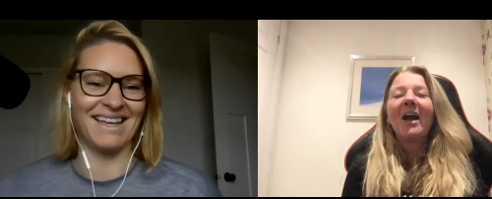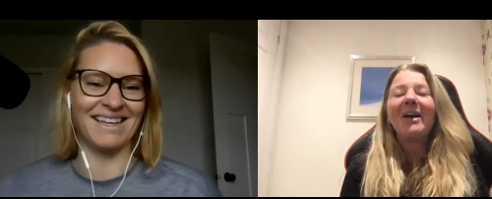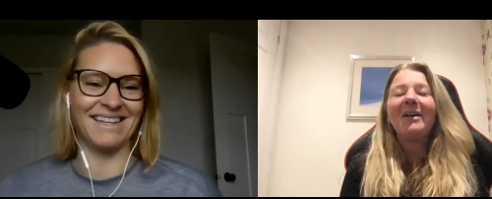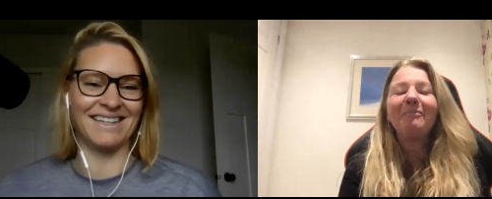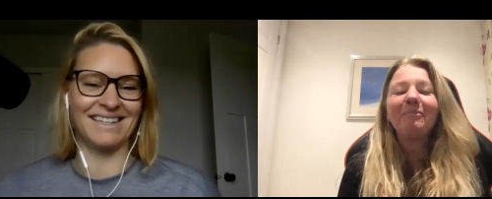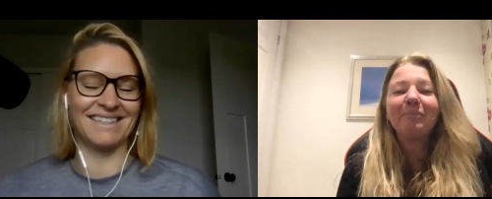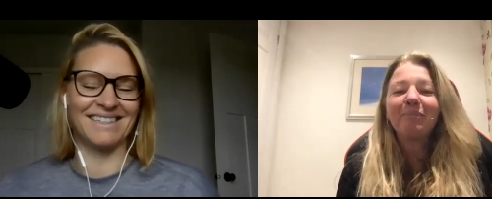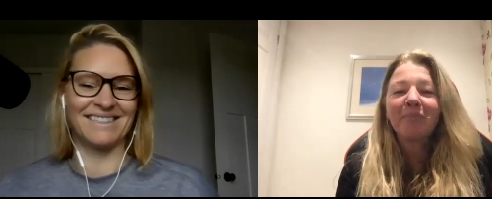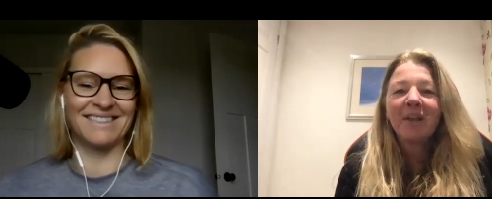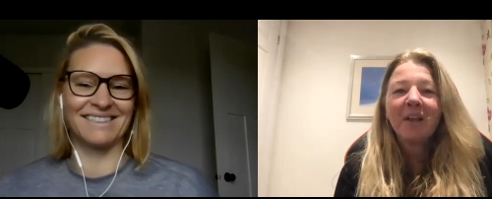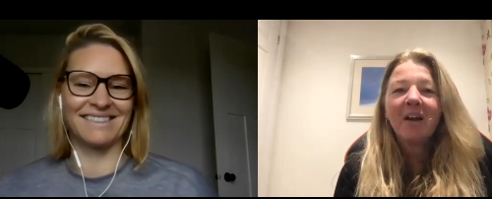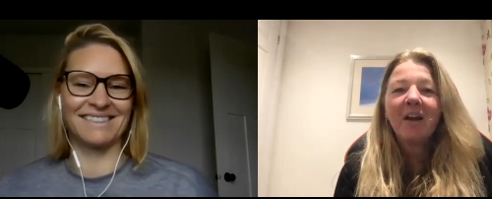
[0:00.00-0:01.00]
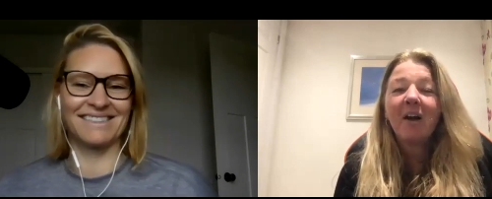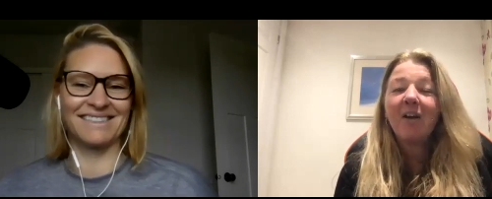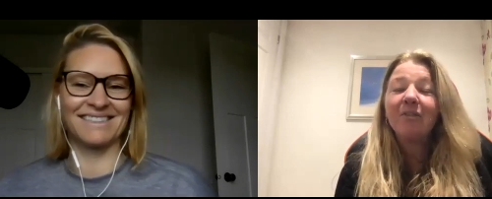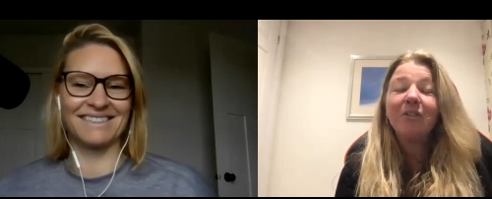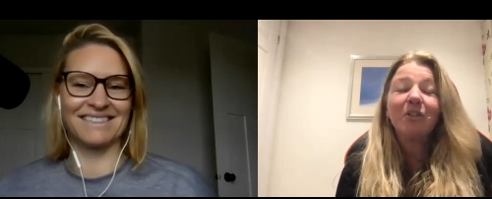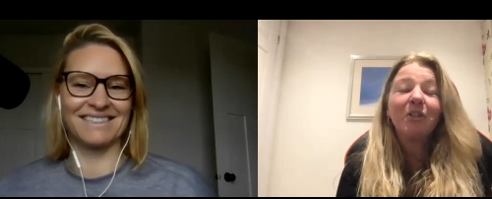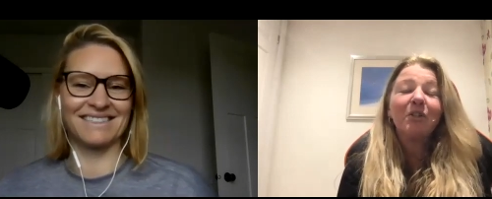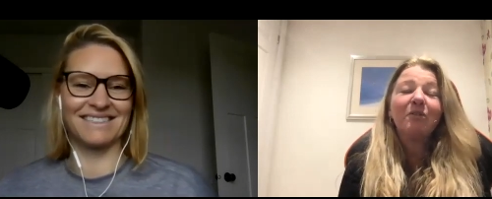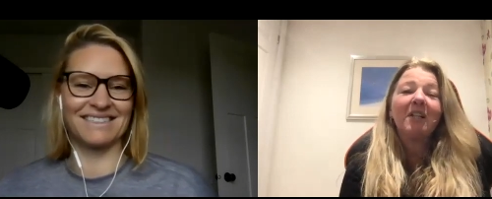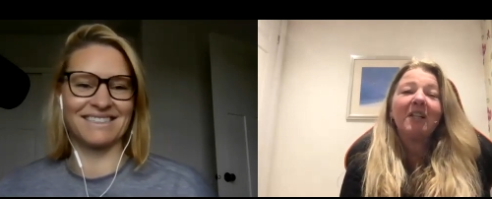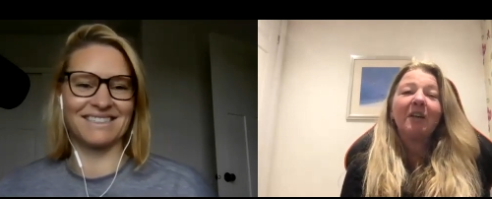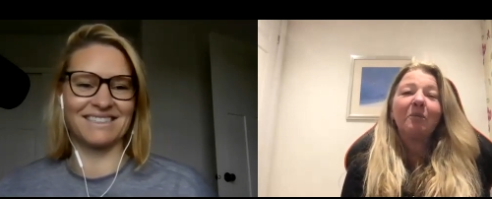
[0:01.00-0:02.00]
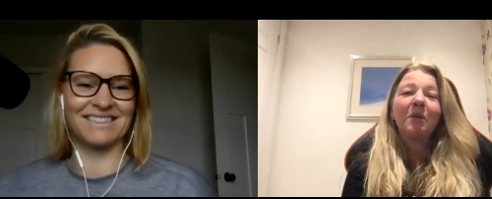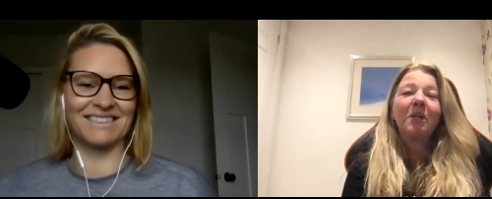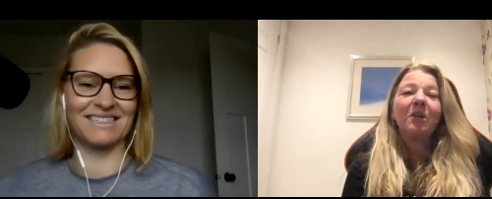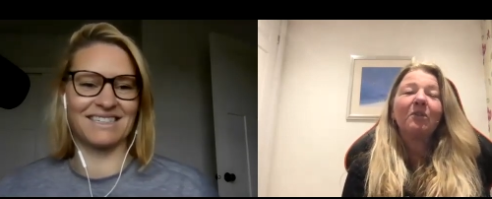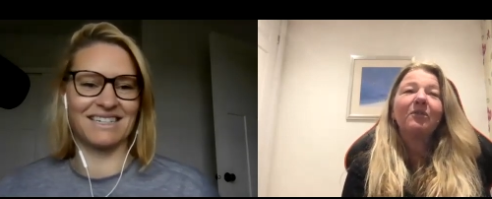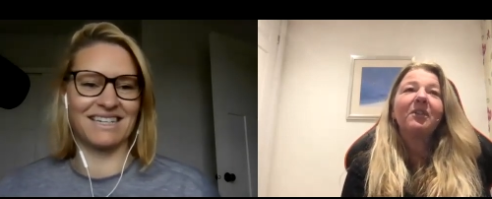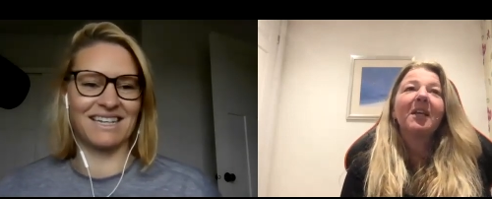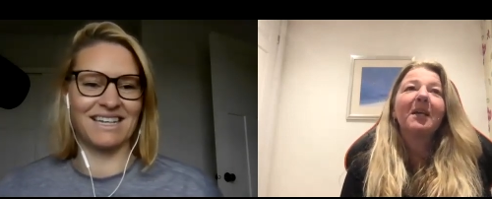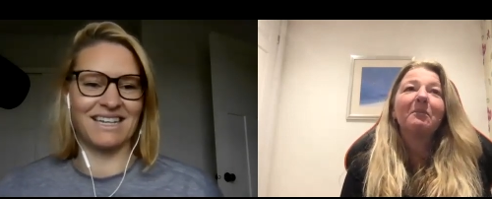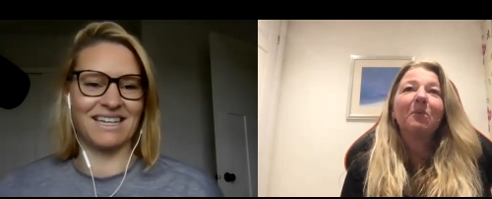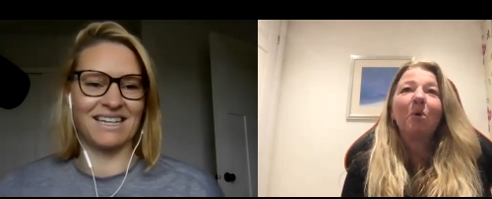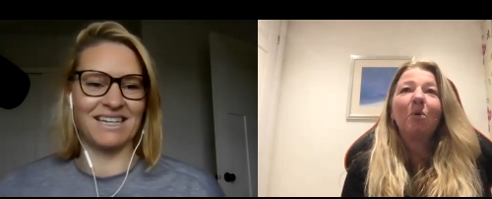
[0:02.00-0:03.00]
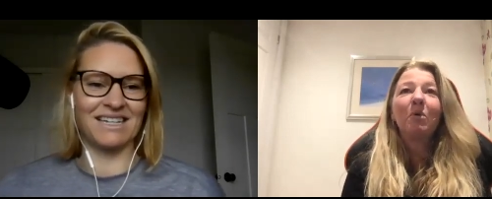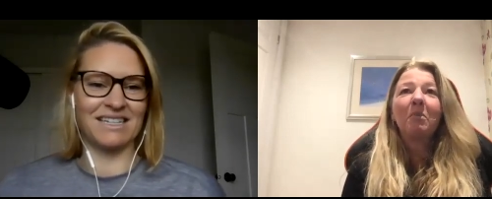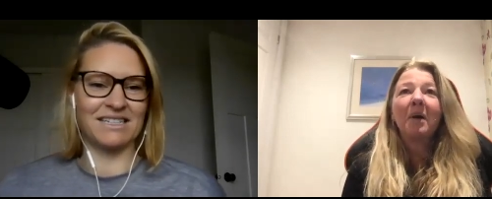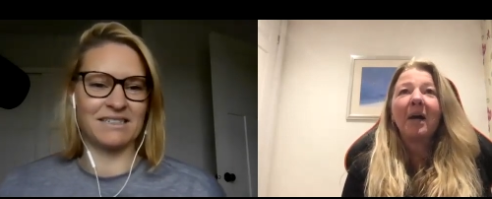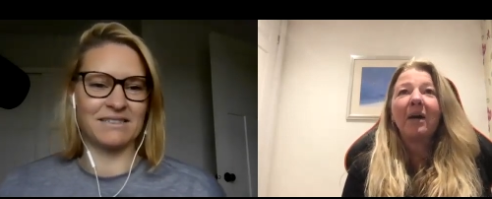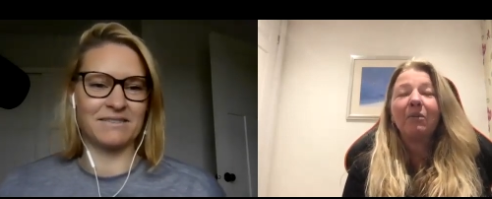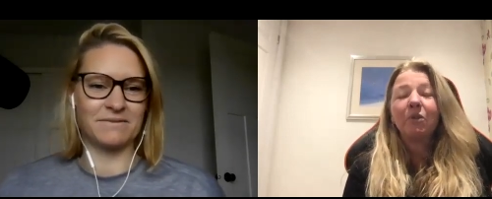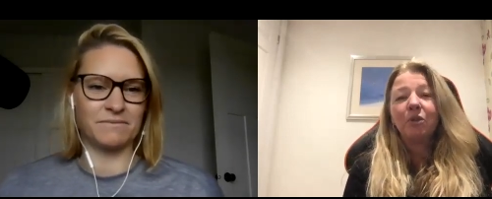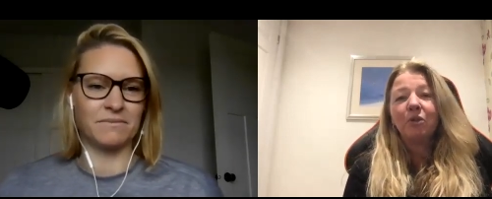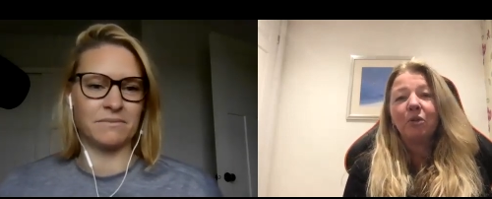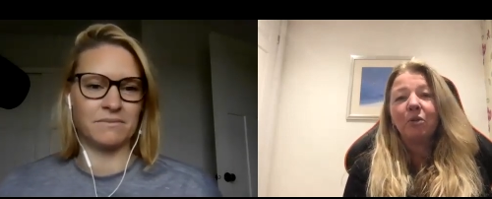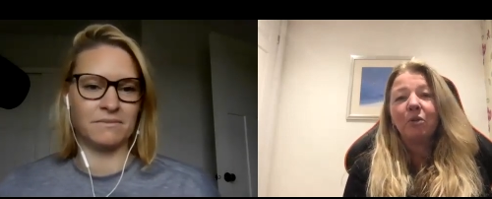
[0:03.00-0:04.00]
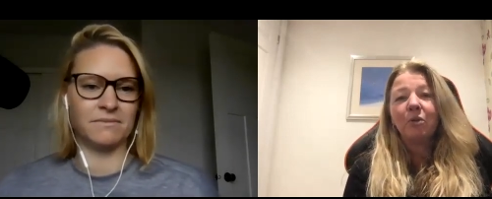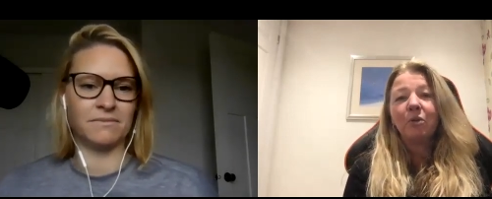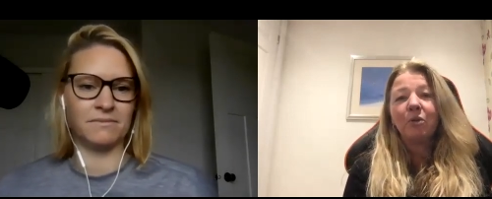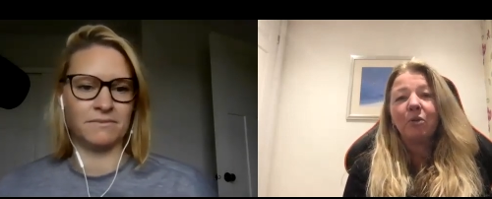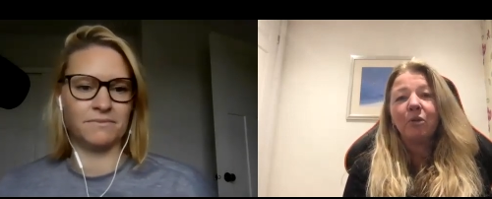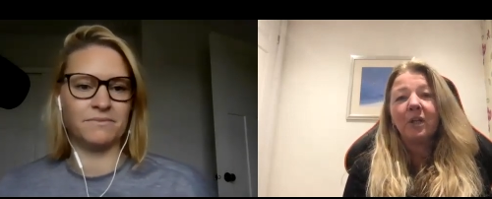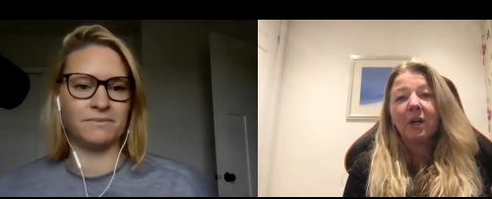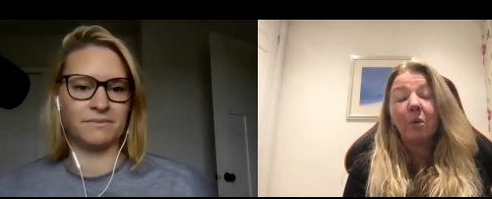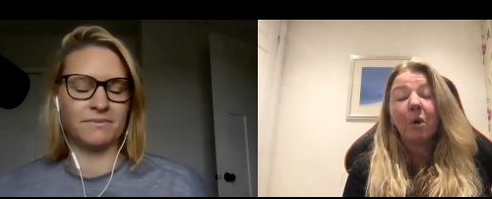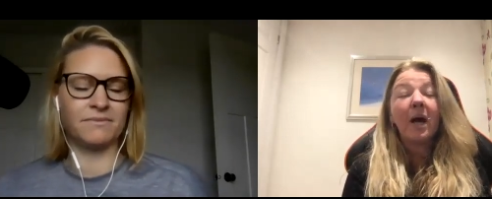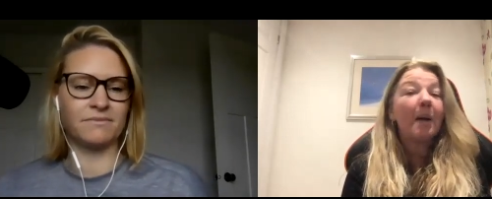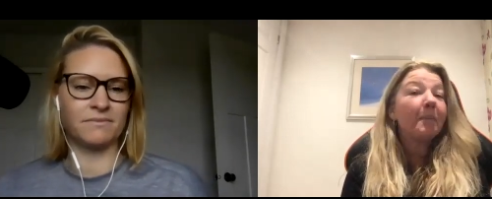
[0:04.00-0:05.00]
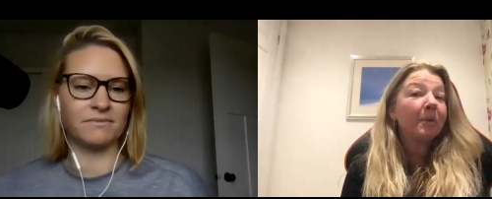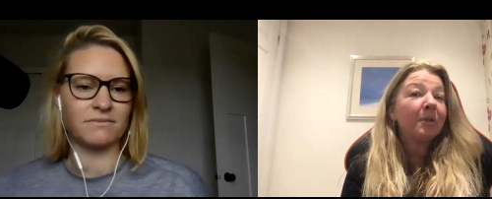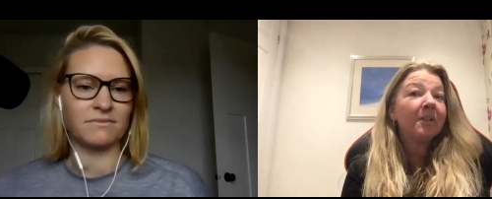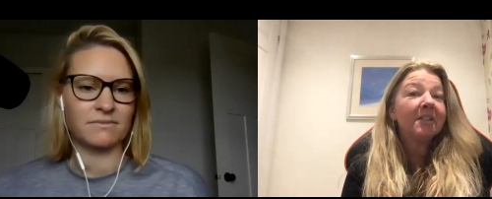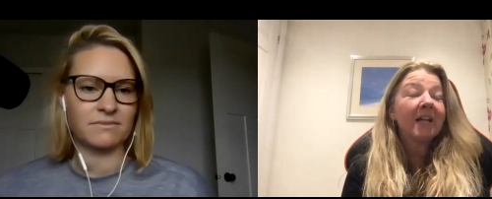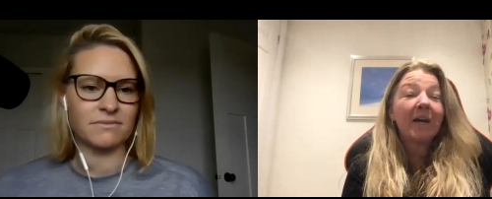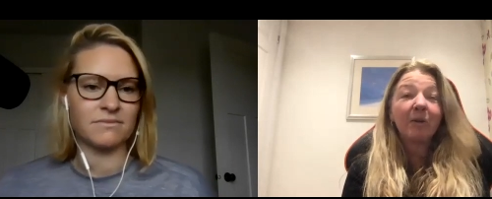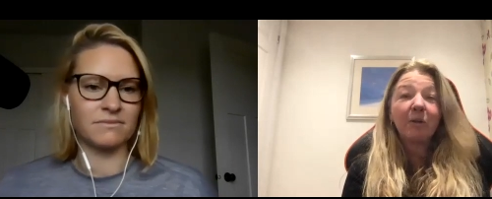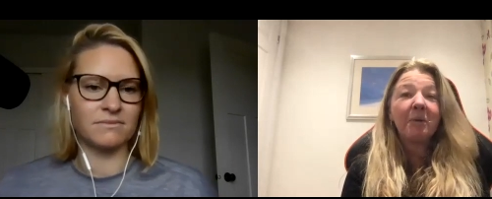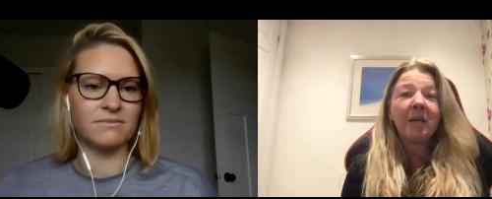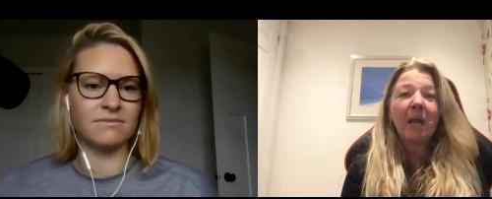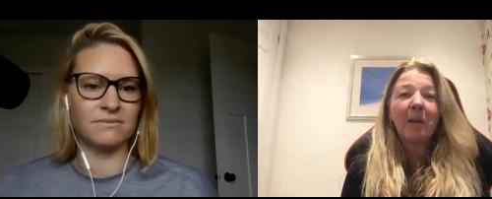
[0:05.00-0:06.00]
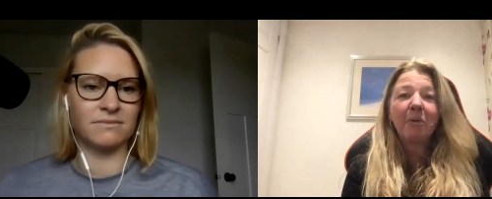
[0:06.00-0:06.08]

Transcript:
Speaker 1: um, over to you really i would love to hear more about your you know what happened how you became